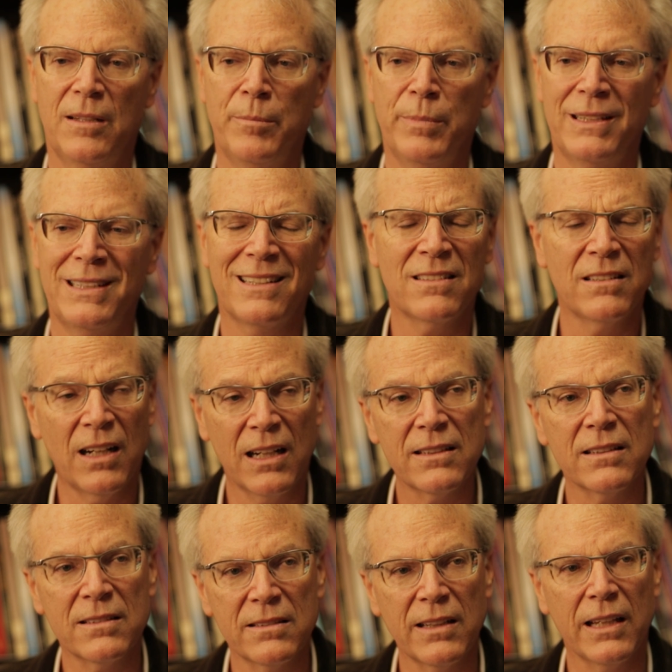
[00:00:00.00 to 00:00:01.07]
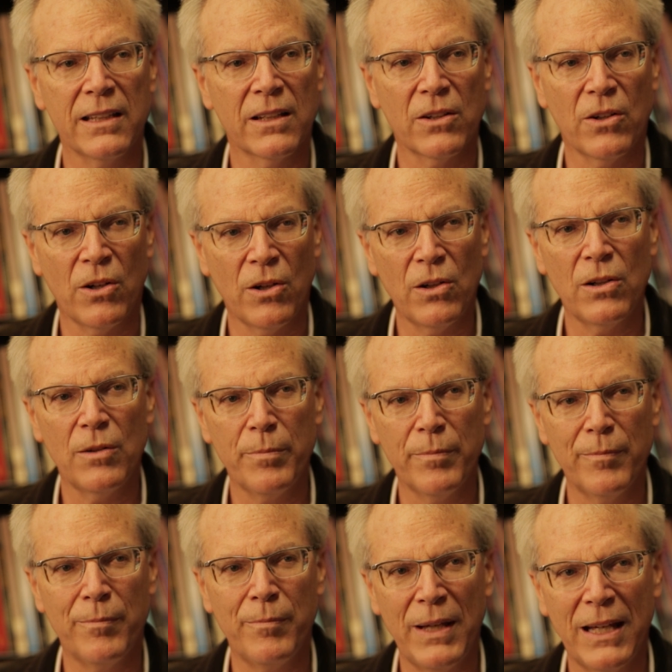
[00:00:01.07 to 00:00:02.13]
but that's not to say that all
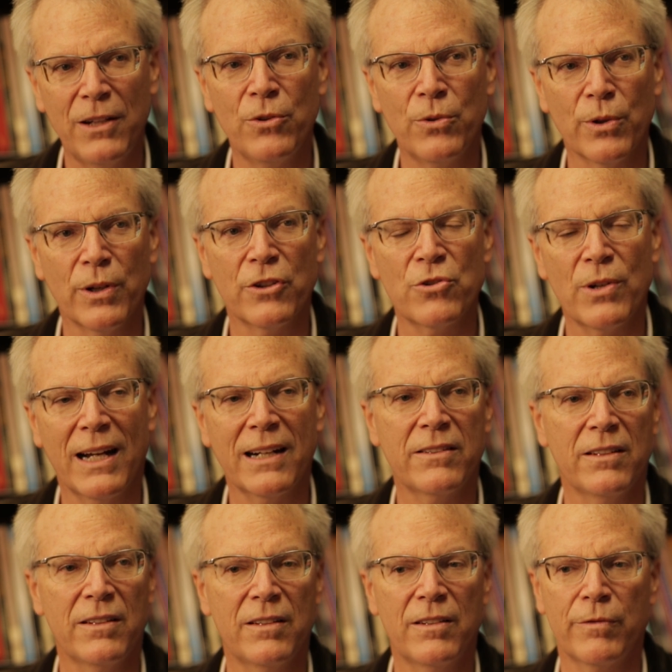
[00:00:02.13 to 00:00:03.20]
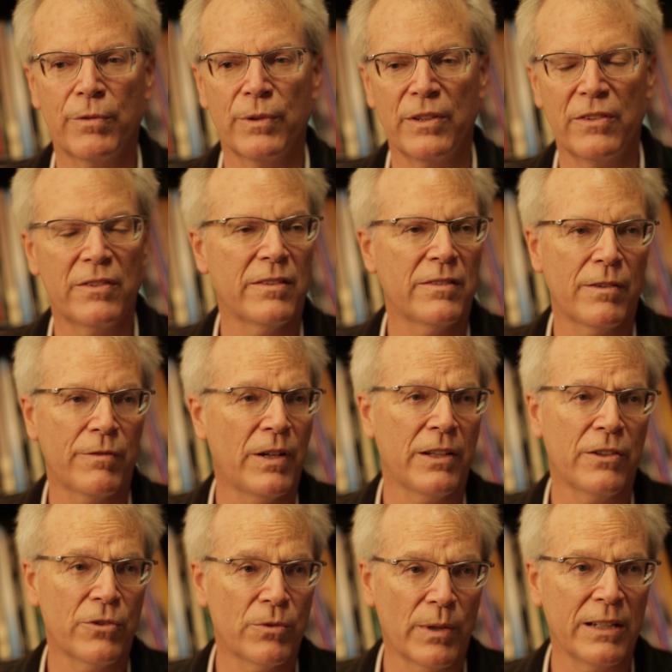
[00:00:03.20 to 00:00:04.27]
men who are attracted to, for instance, a
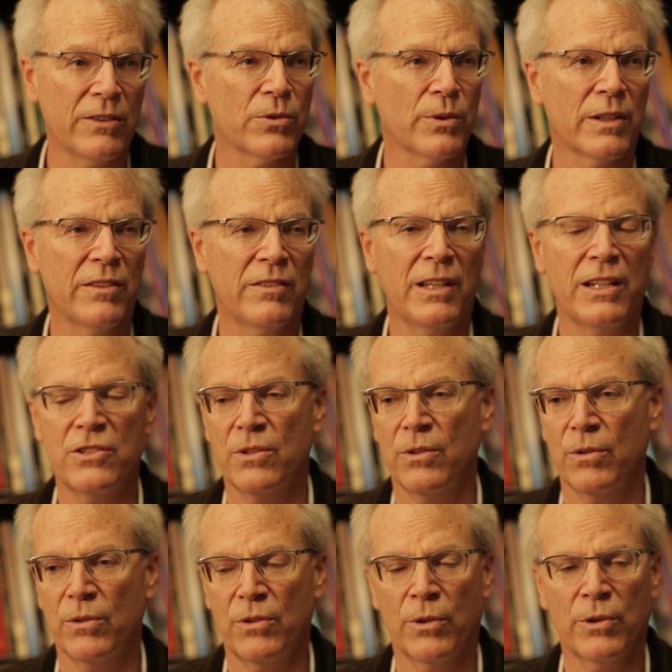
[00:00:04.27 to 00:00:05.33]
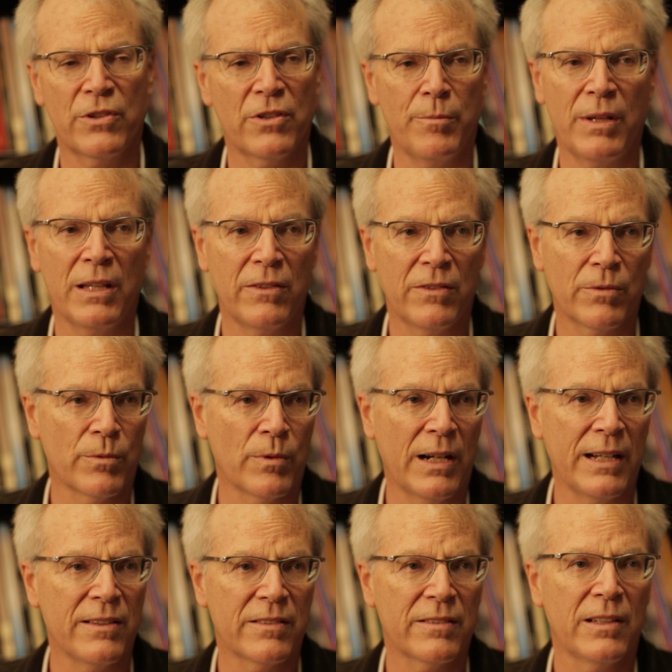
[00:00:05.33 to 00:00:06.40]
fathers' rights organization or to men's
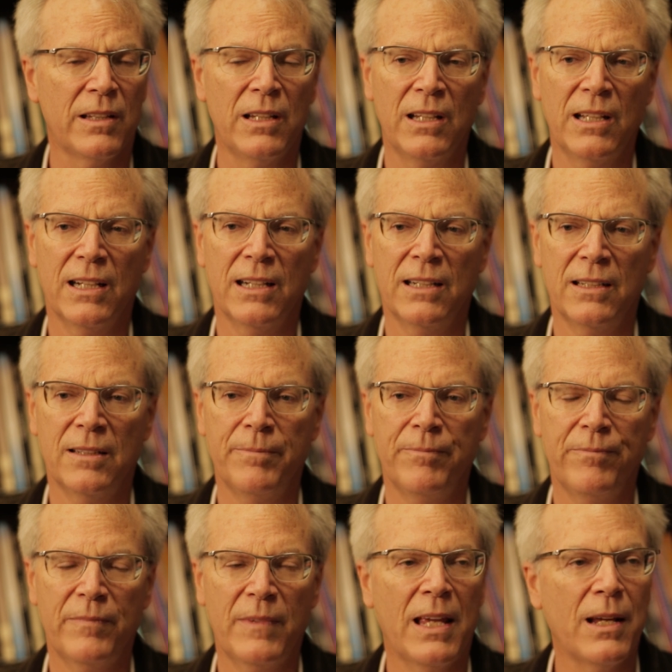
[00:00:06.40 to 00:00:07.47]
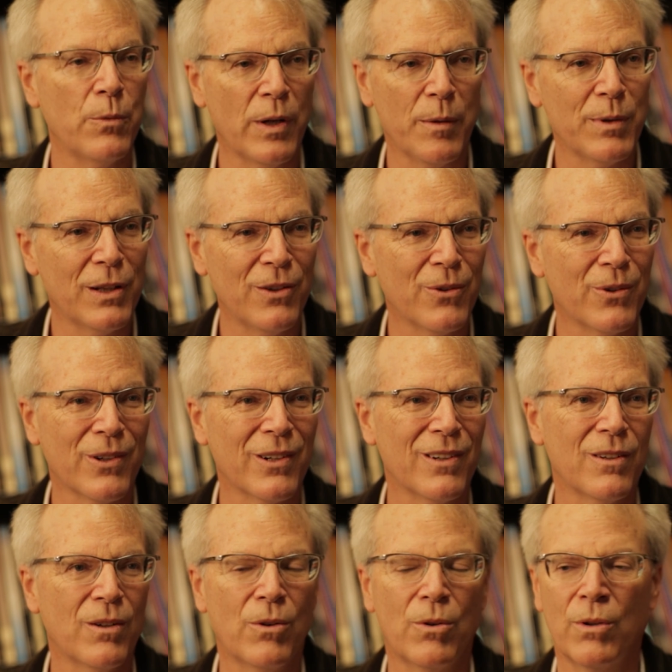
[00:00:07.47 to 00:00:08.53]
rights hate women, or